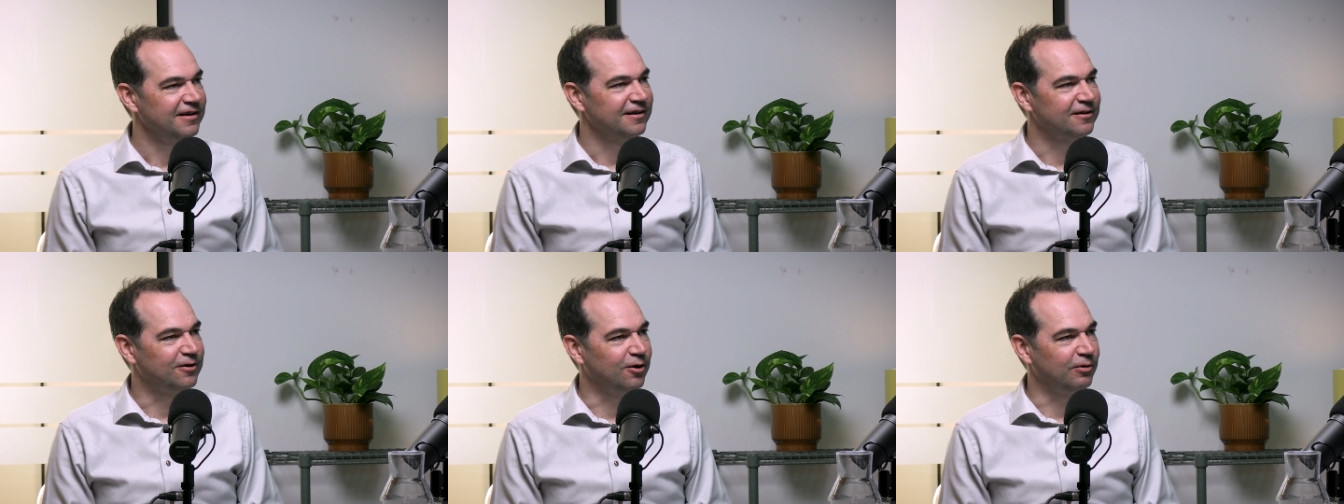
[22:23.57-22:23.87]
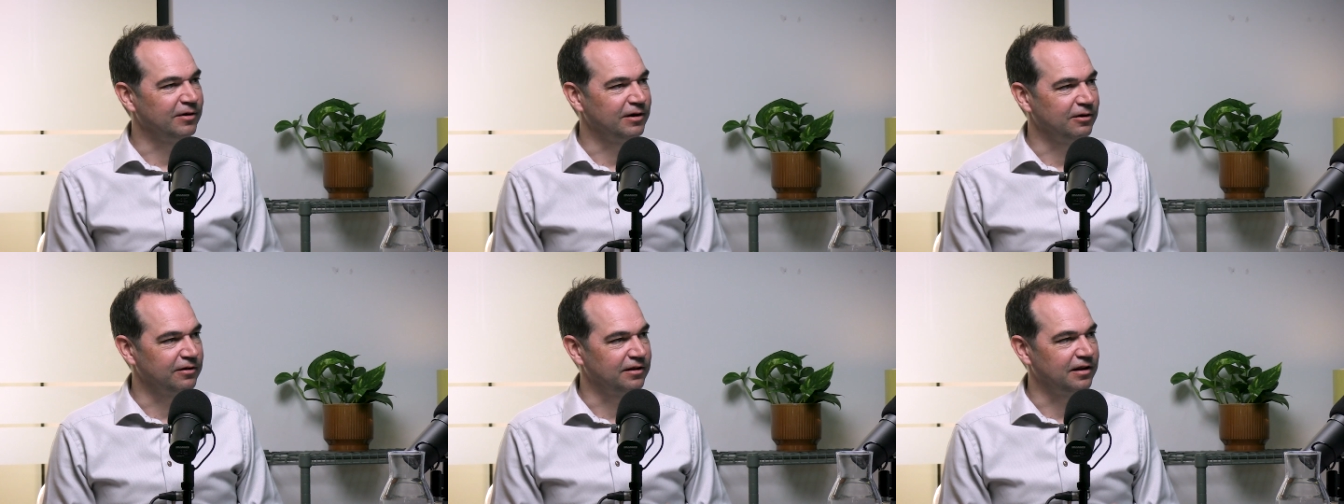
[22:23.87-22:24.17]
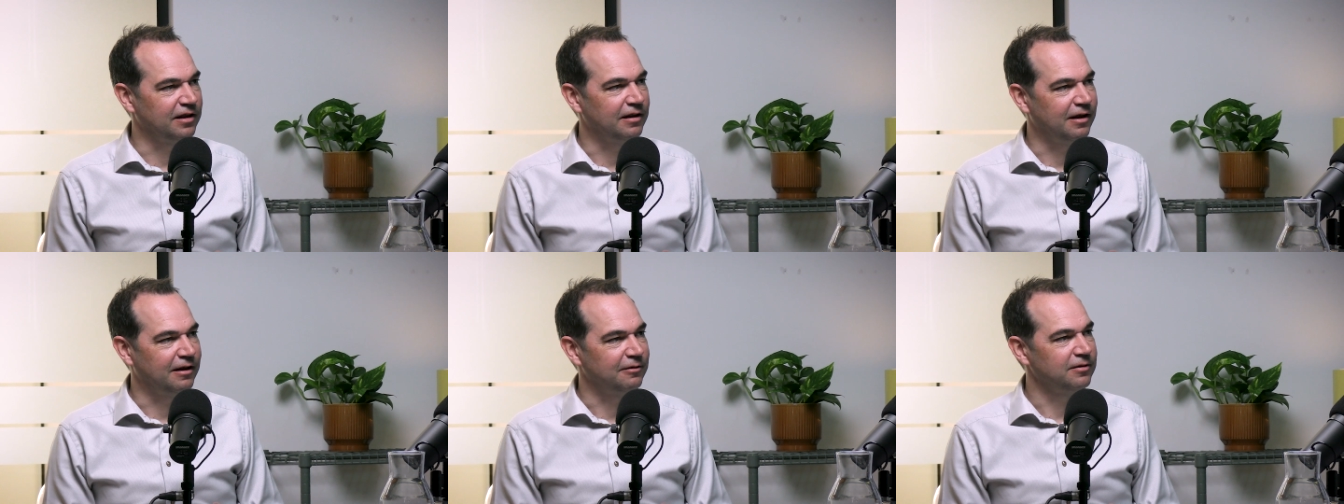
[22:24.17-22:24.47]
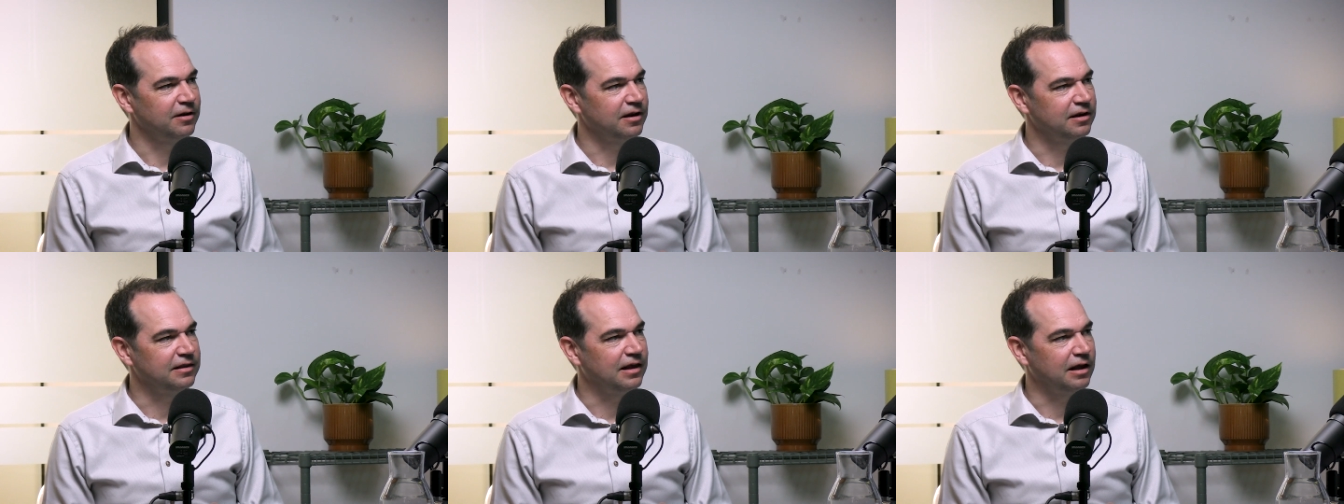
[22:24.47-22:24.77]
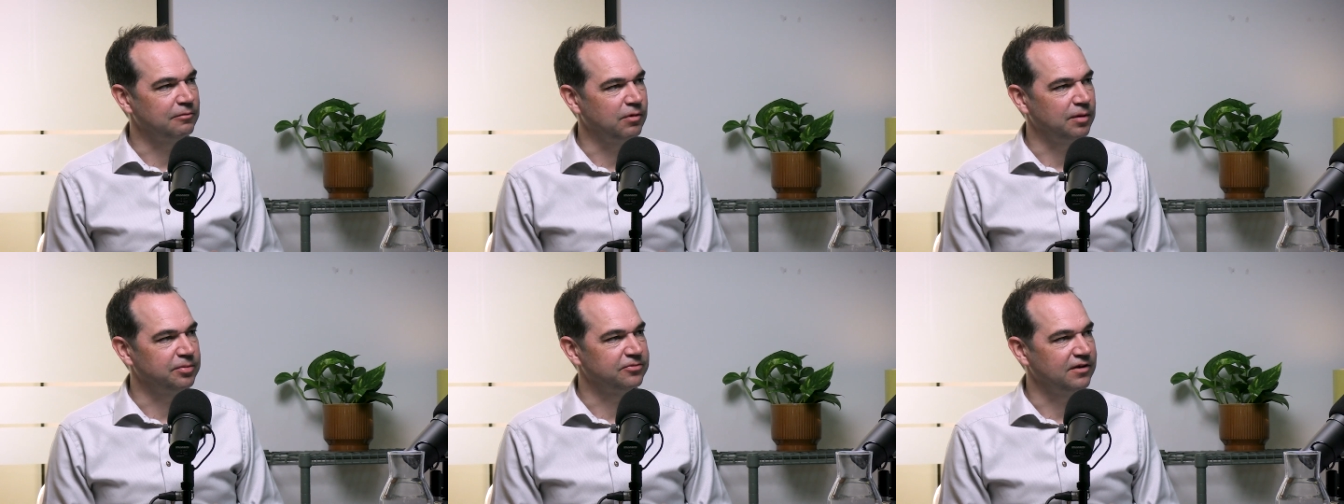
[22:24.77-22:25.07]
going on
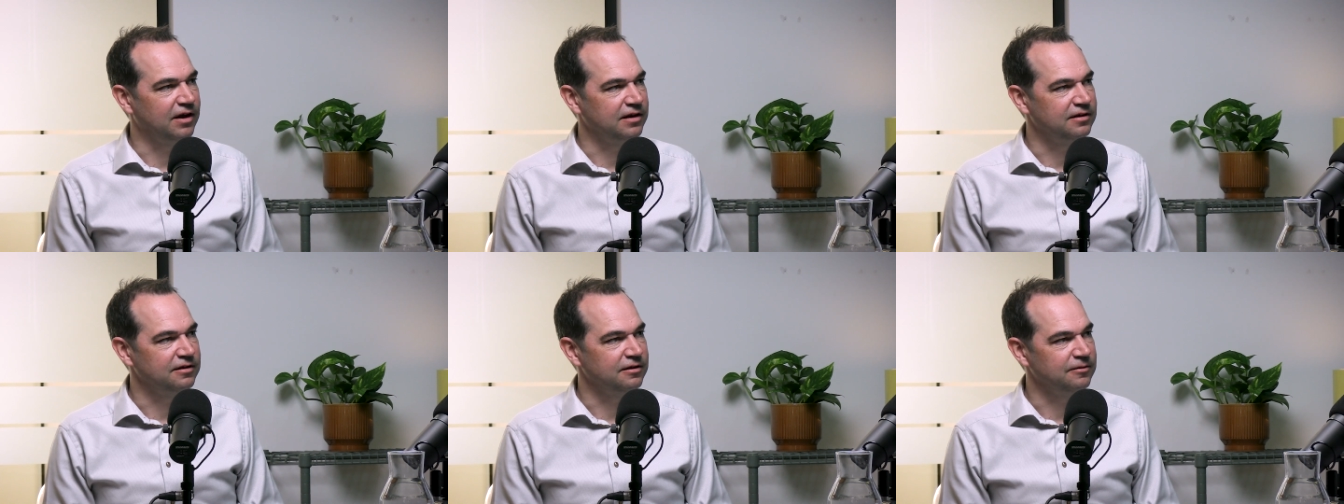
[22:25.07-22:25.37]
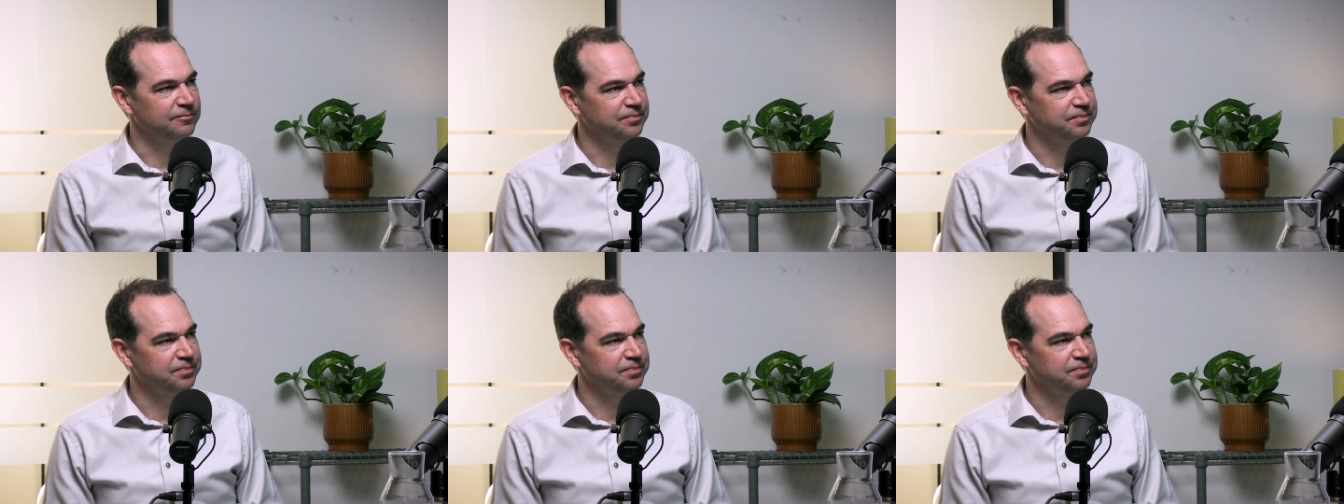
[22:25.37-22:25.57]
that website here.